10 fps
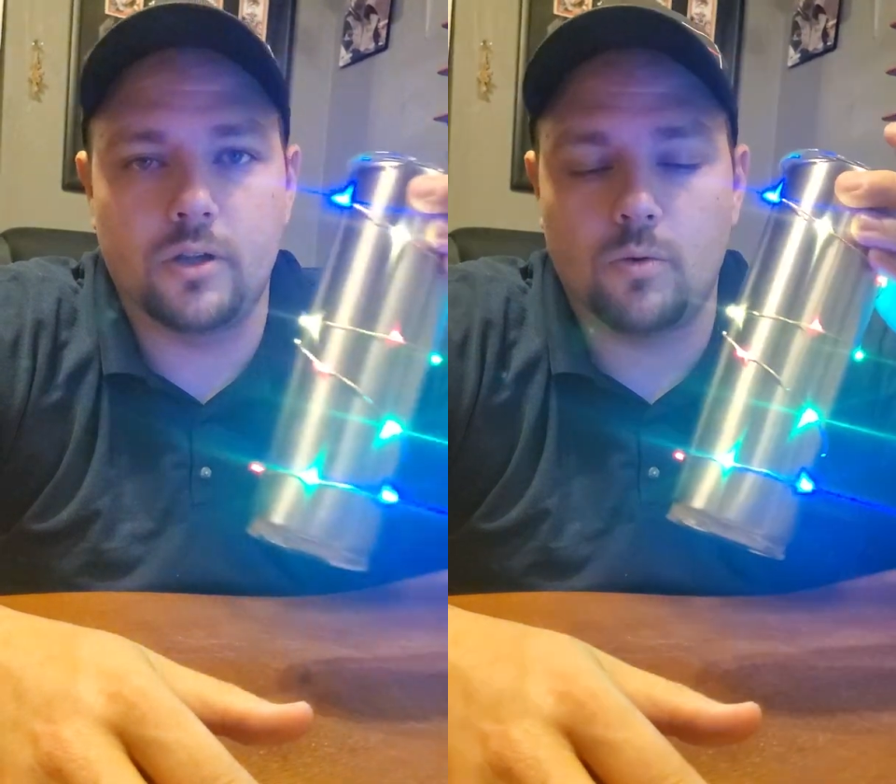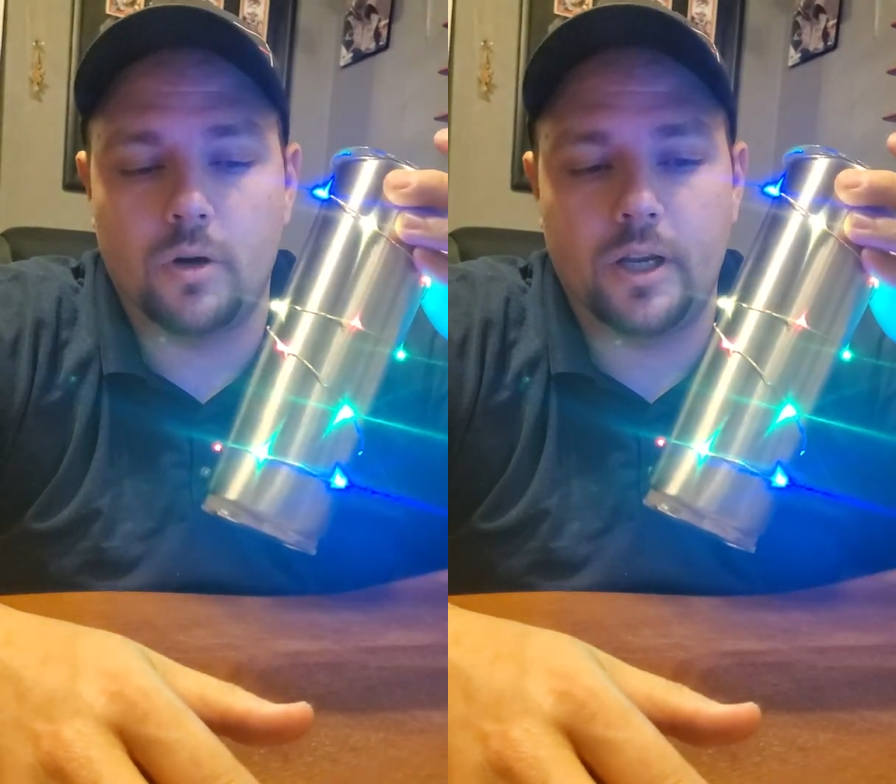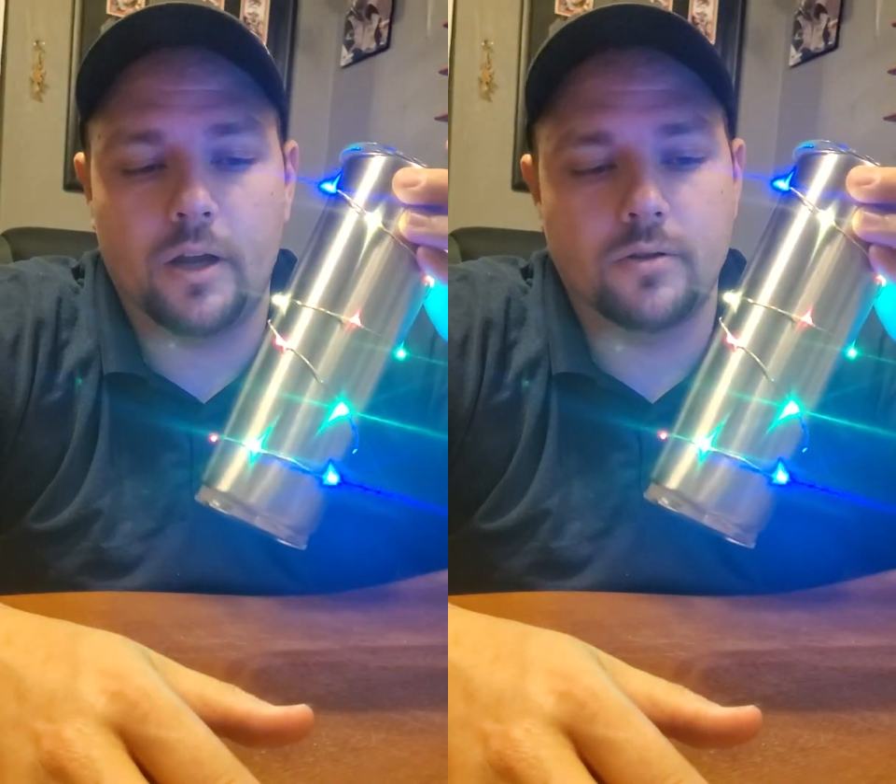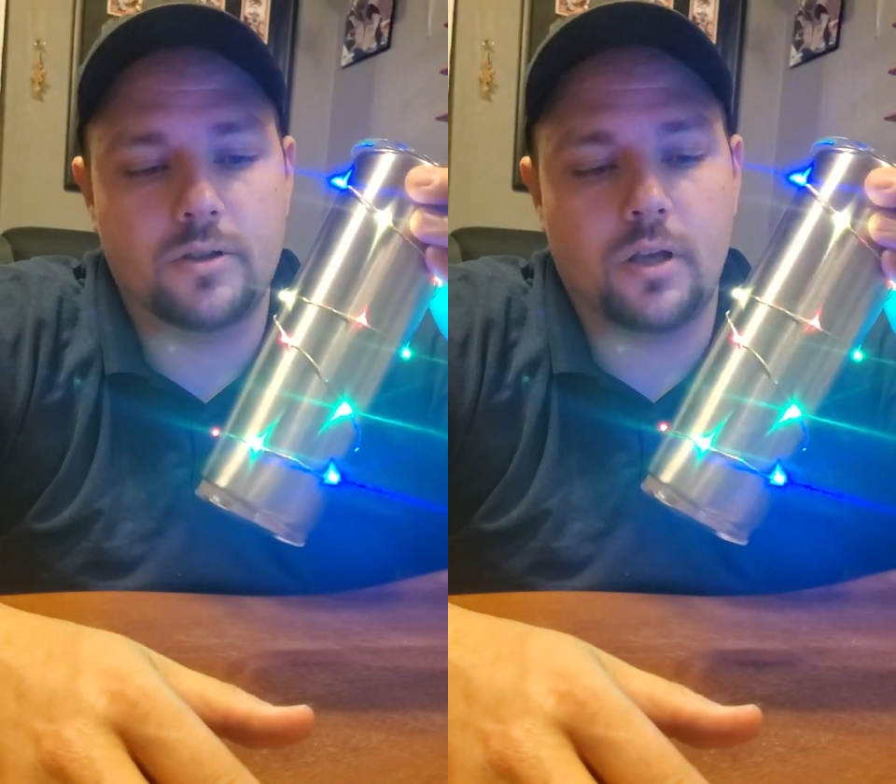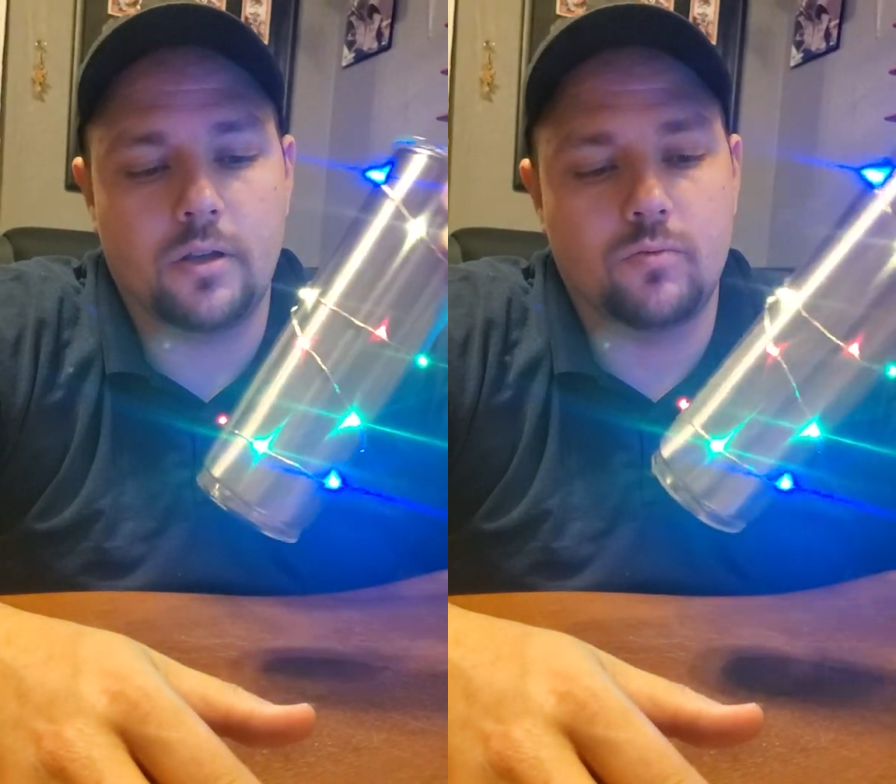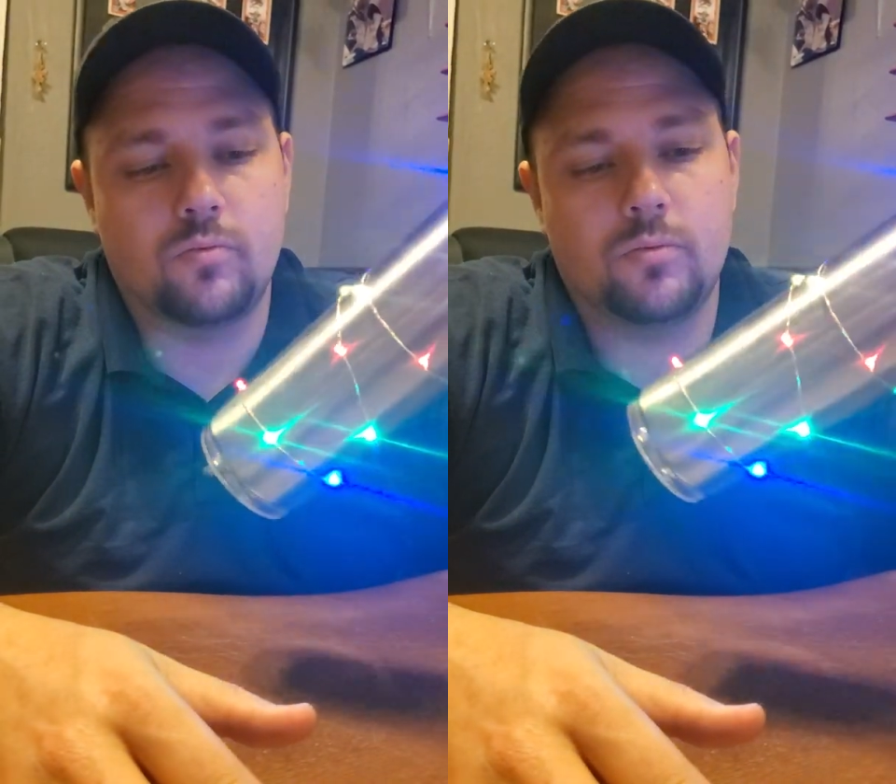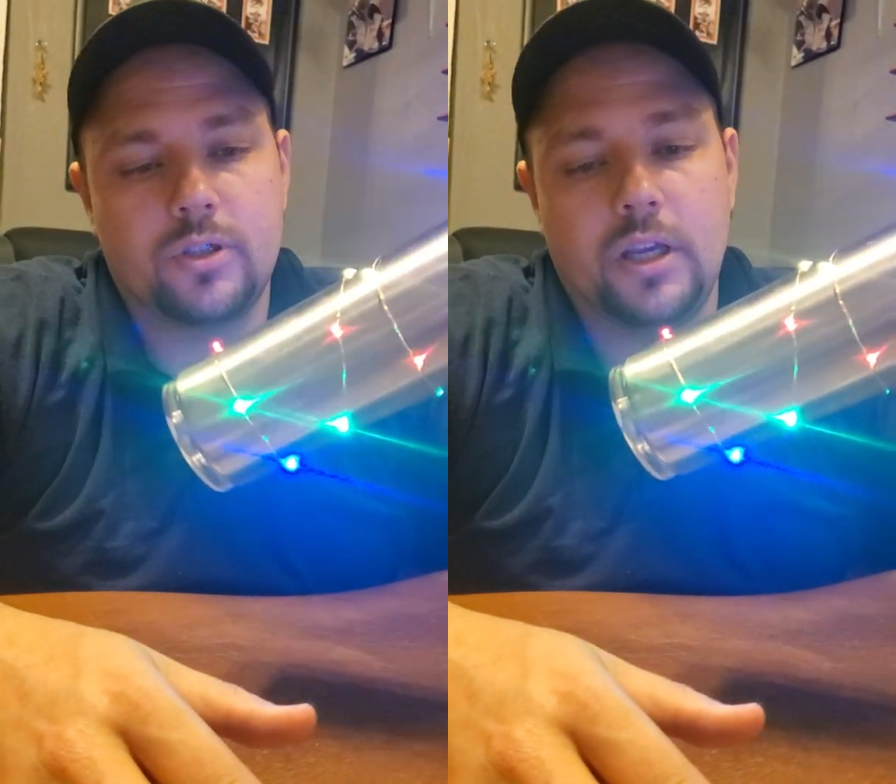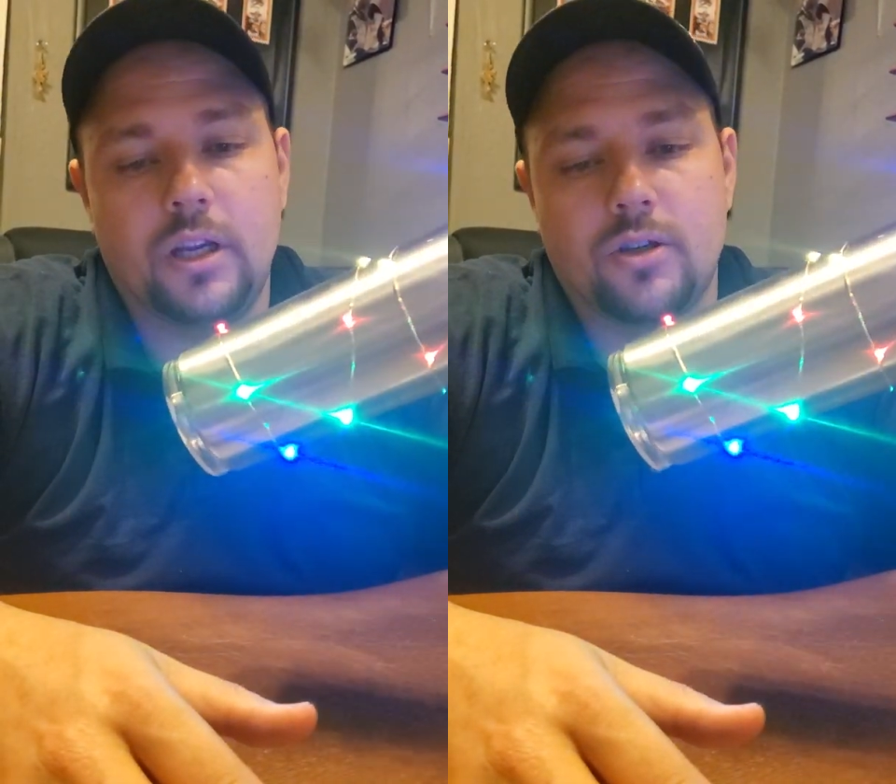a 20 ounce
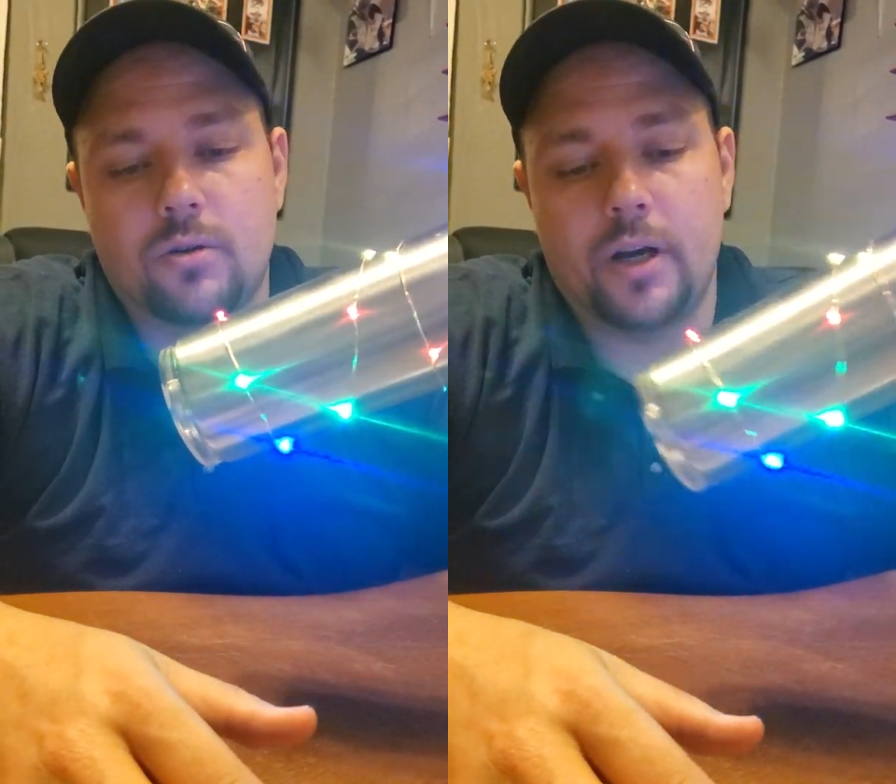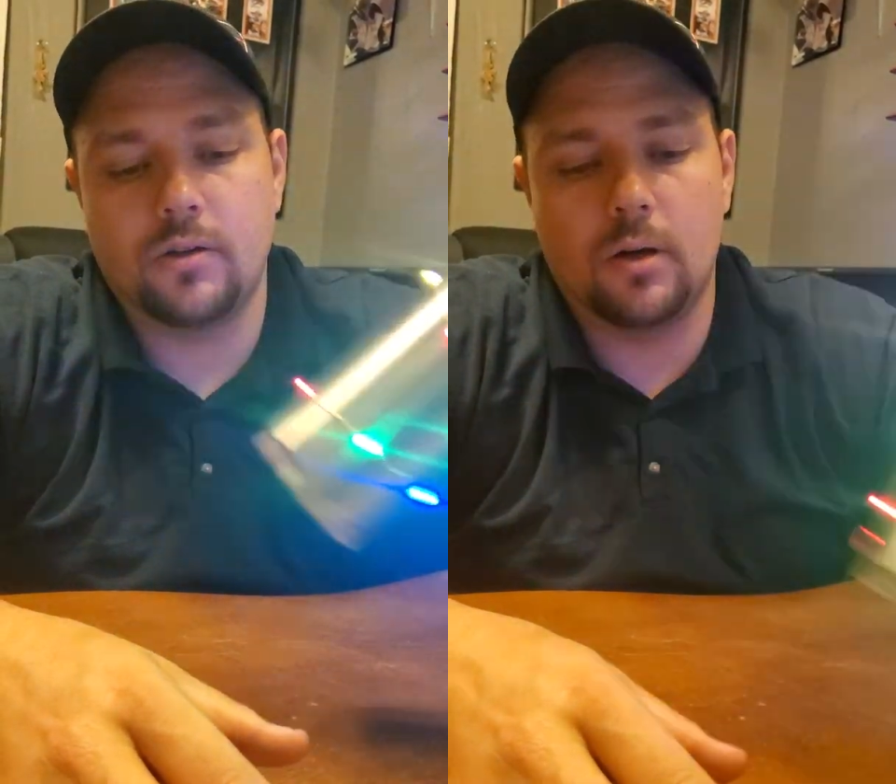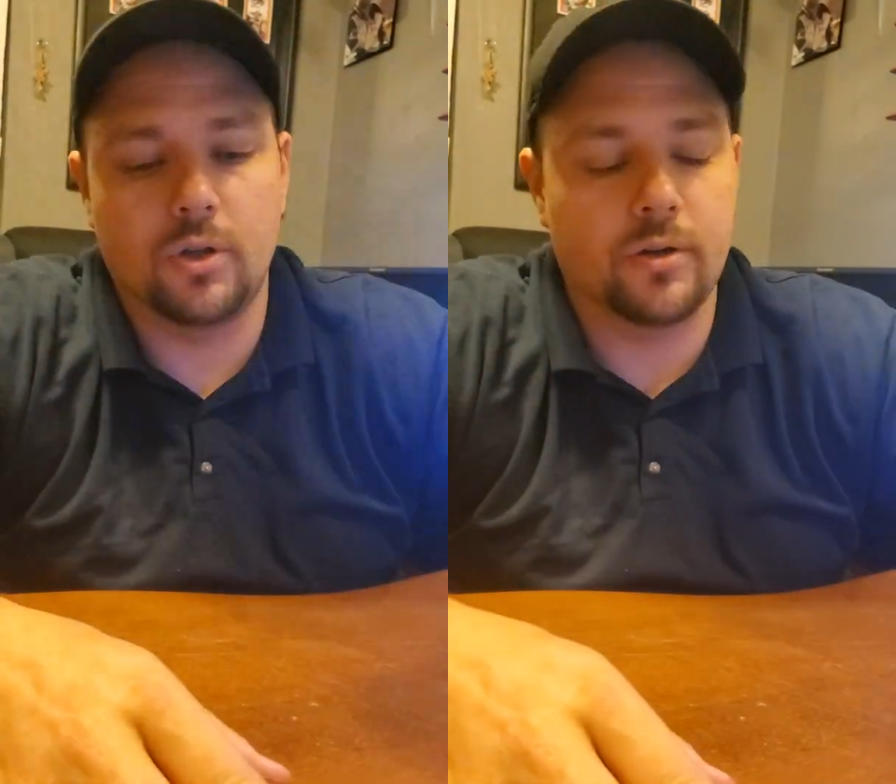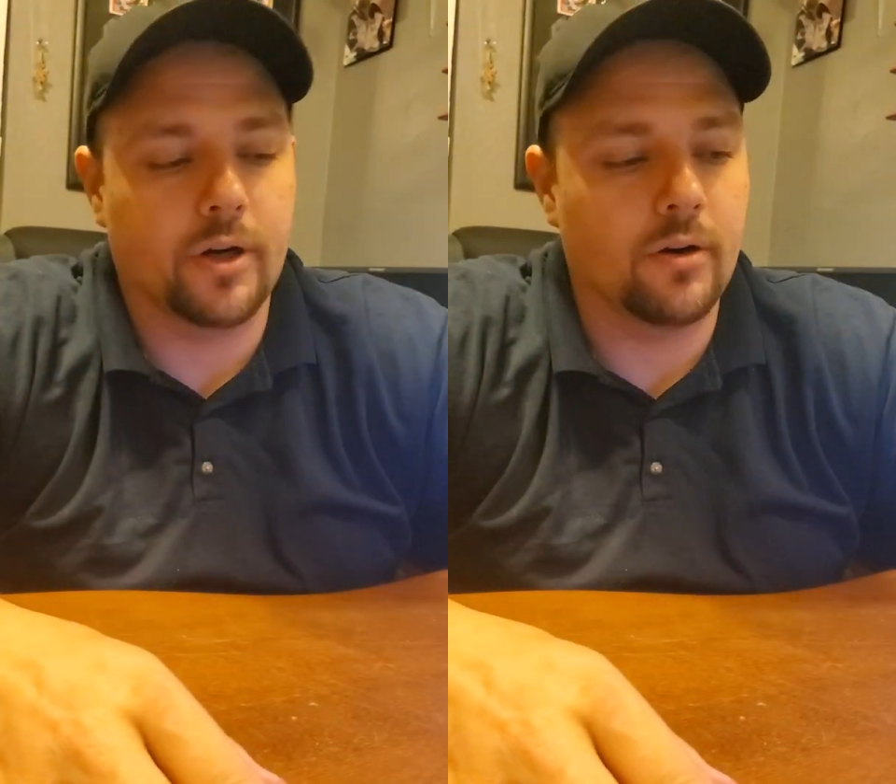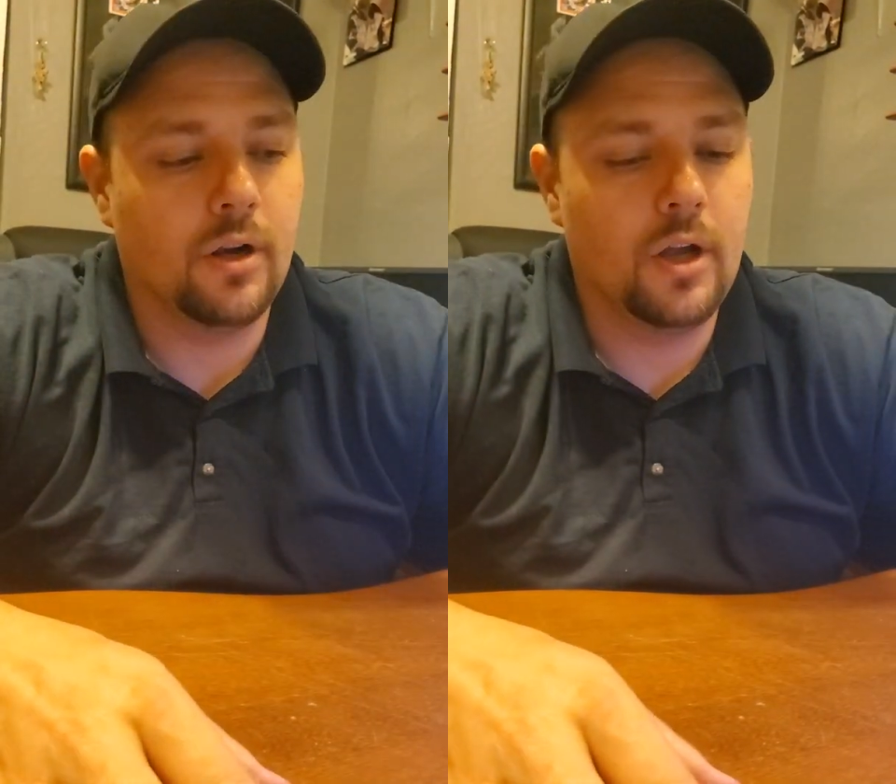skinny straight tumbler here.